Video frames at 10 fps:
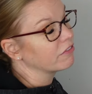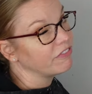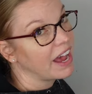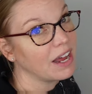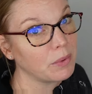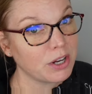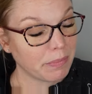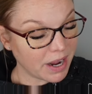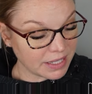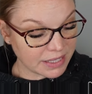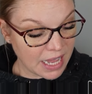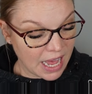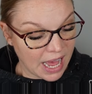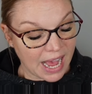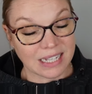fat. When your body
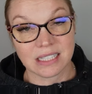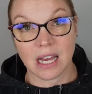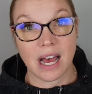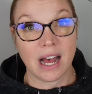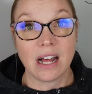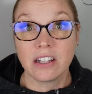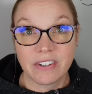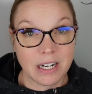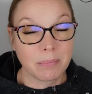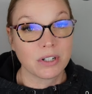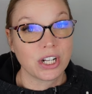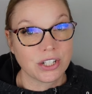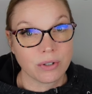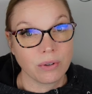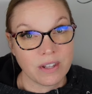has uh, elevated
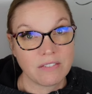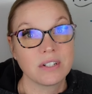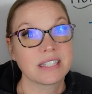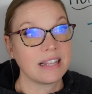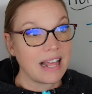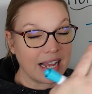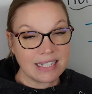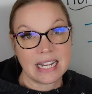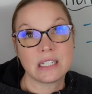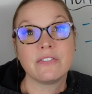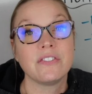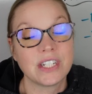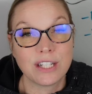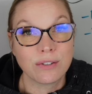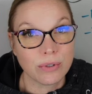progesterone levels, then that days
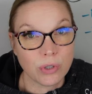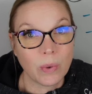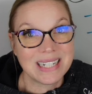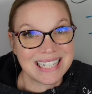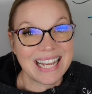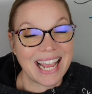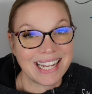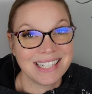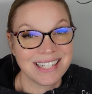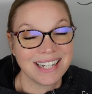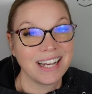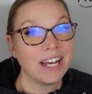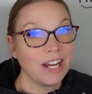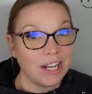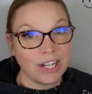15 through 28,
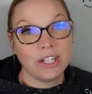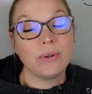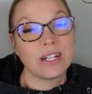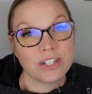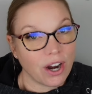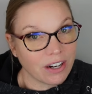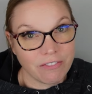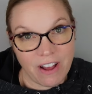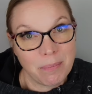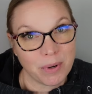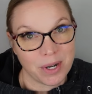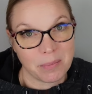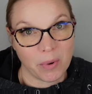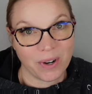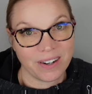you can target fat burning
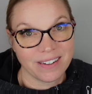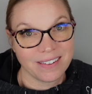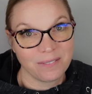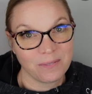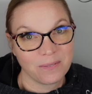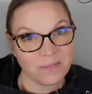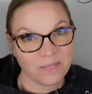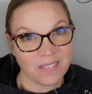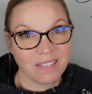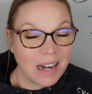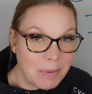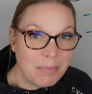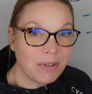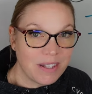more. A lot of people